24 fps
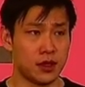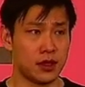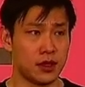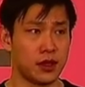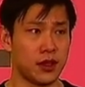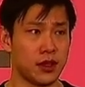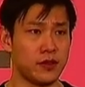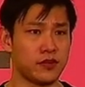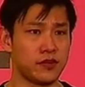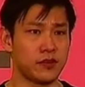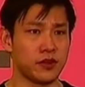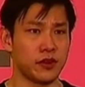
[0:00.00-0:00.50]

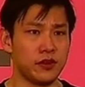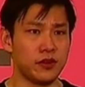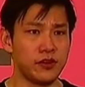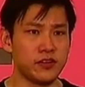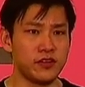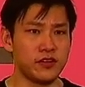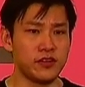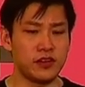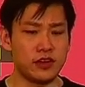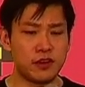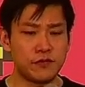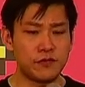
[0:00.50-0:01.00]
And so this
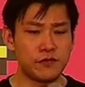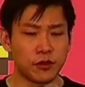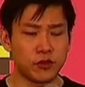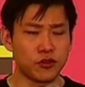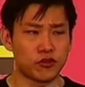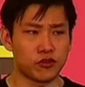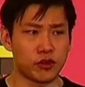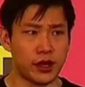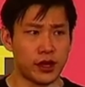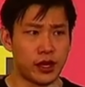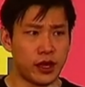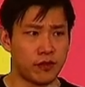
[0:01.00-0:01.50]
is a difficult
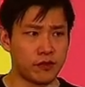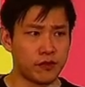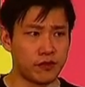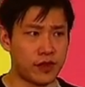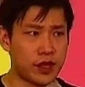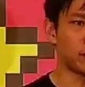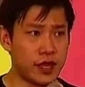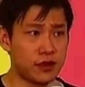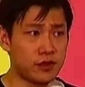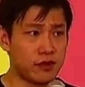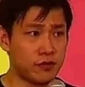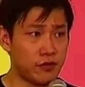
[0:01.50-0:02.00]
trade-off
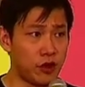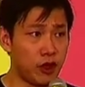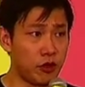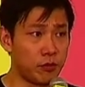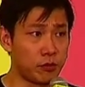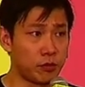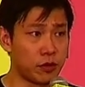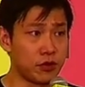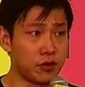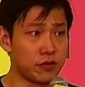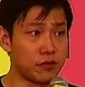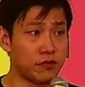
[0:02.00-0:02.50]
that
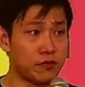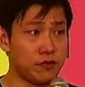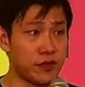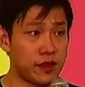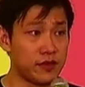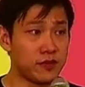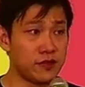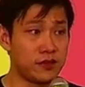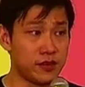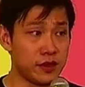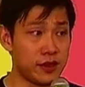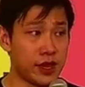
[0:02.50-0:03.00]
developers
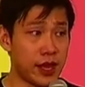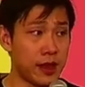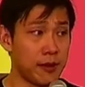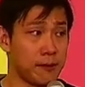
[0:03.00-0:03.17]
face today.